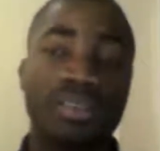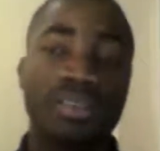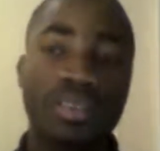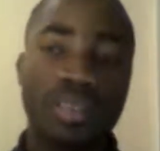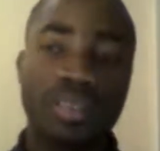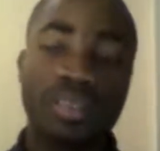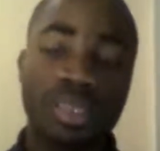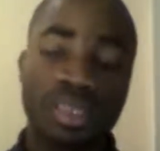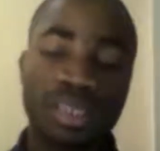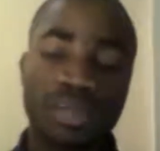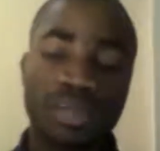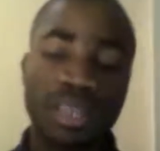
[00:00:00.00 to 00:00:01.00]
the municipal
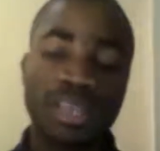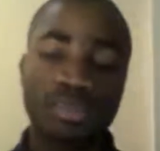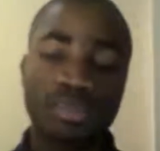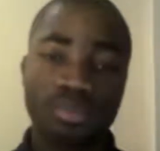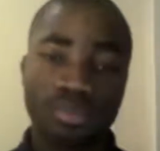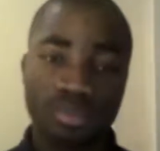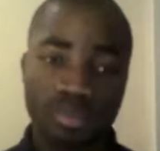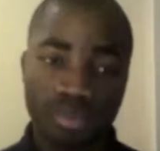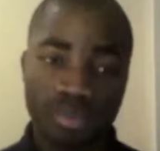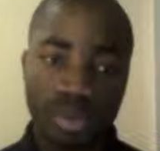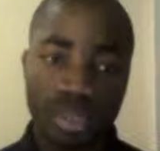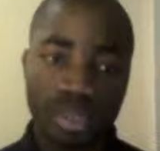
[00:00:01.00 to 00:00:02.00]
assembly has to
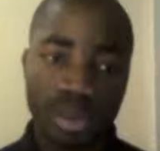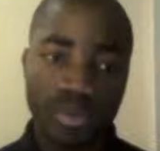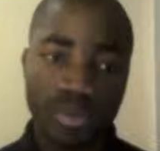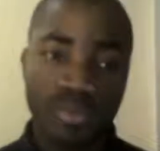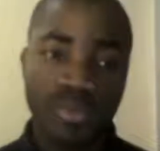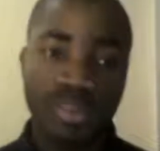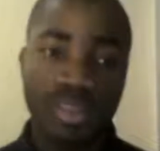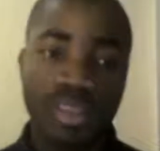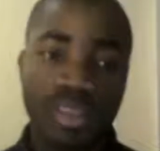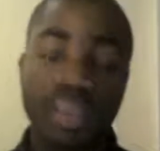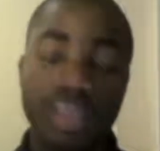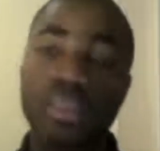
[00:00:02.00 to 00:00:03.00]
pull it down,
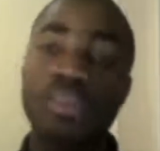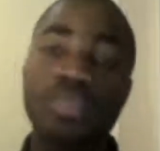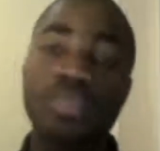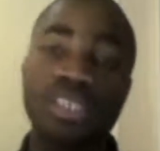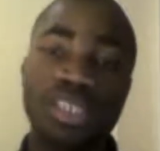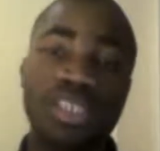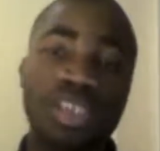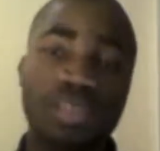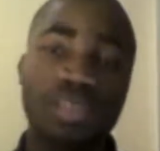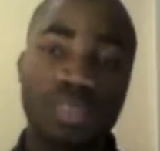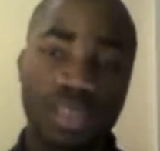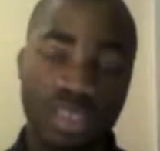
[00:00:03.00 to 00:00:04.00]
and you are going to be
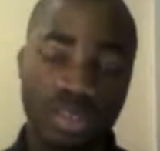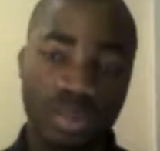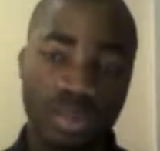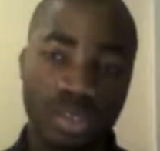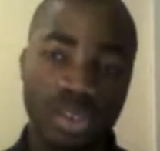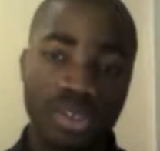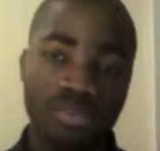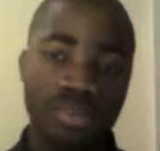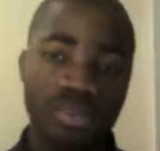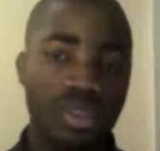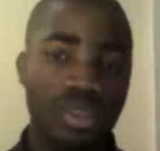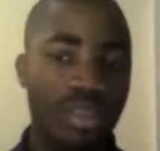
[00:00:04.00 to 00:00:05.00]
surcharged for the demolition.
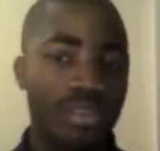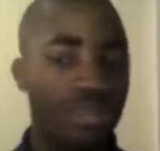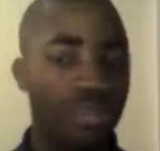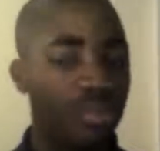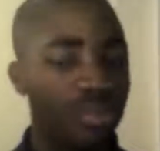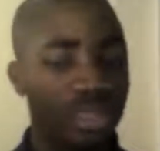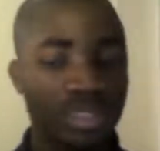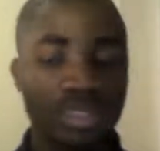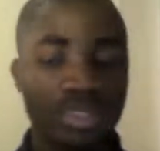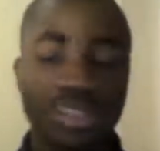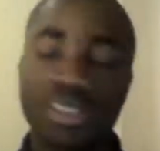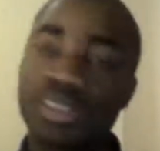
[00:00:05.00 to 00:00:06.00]
People will just
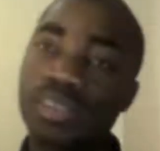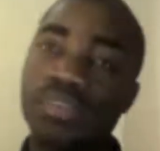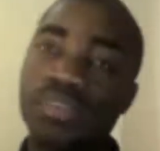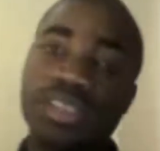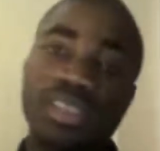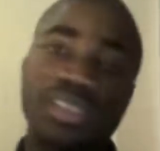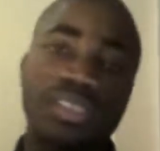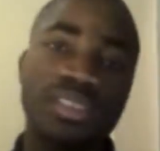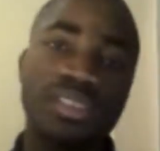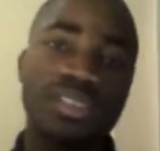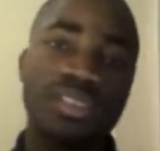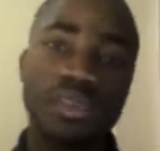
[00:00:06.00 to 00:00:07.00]
see you and say, give you 10
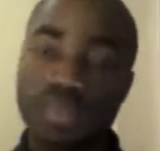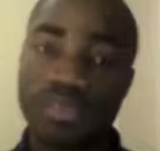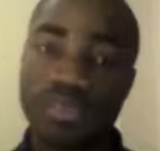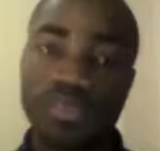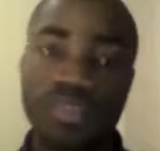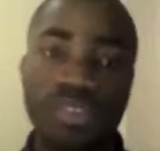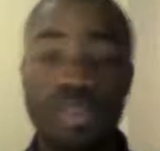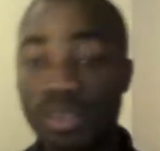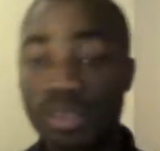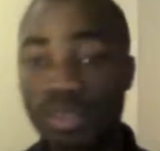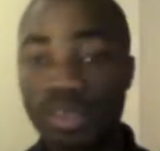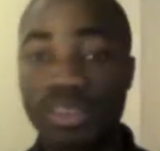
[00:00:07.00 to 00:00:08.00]
cities, or give you 50 cities, or
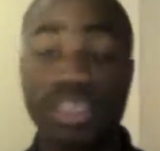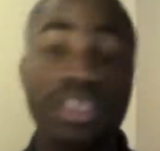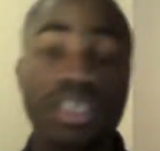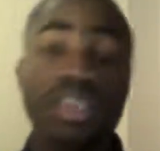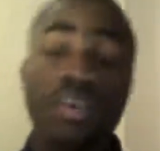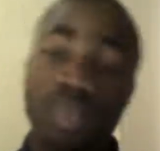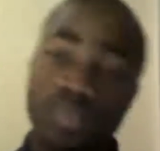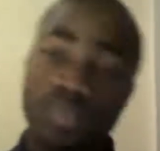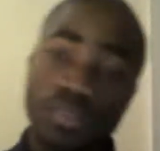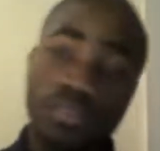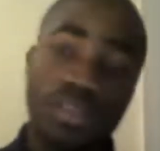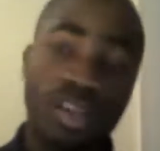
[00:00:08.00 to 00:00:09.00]
give you 100 cities, or give
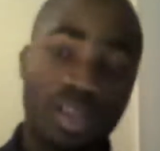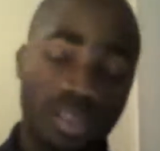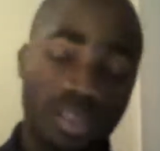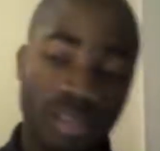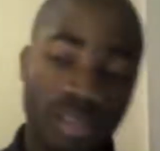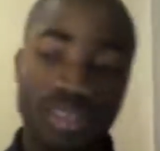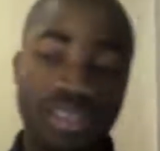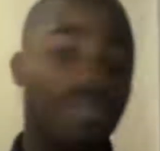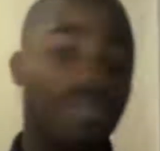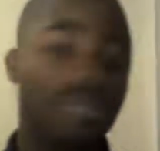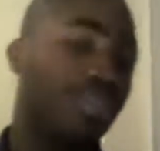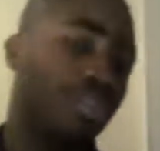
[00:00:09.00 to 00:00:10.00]
you 1,000 cities,
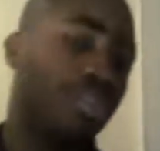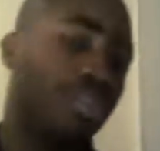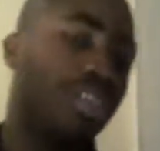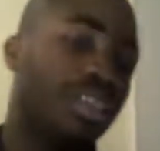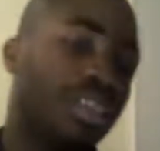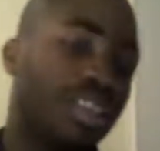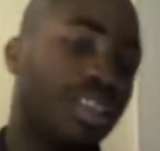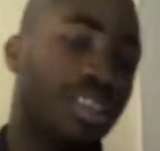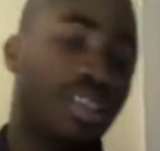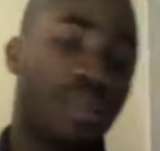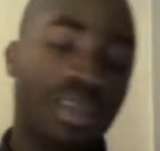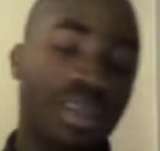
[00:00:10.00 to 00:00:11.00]
based on
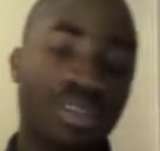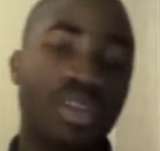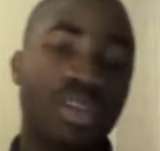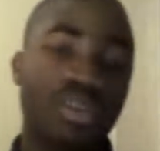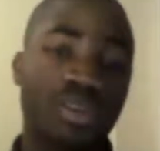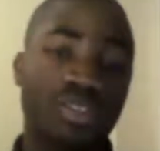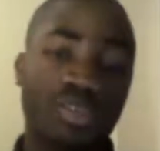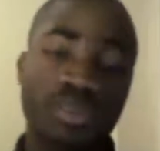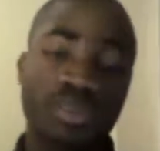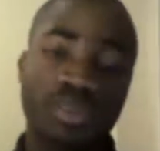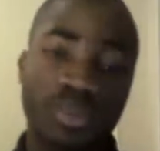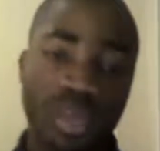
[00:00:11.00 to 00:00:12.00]
the magnitude and the
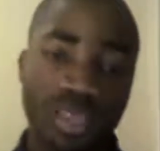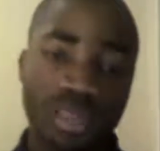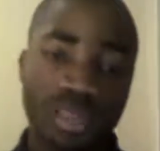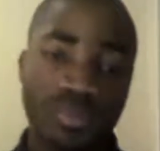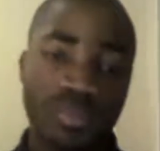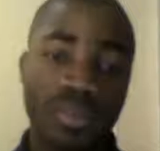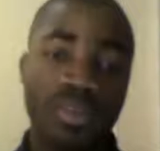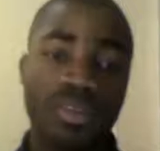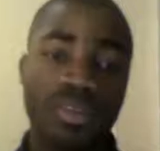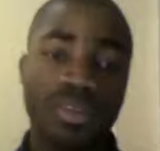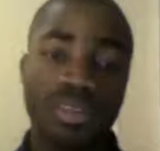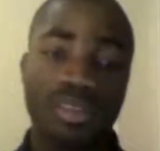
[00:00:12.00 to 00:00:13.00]
quantum of the work
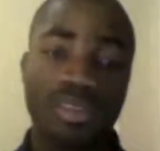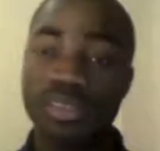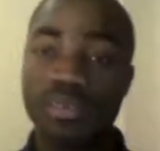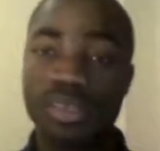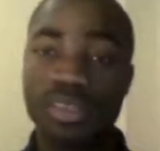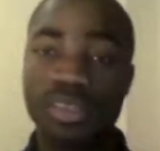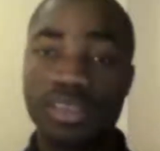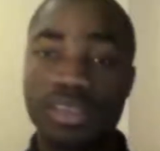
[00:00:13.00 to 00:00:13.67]
that is being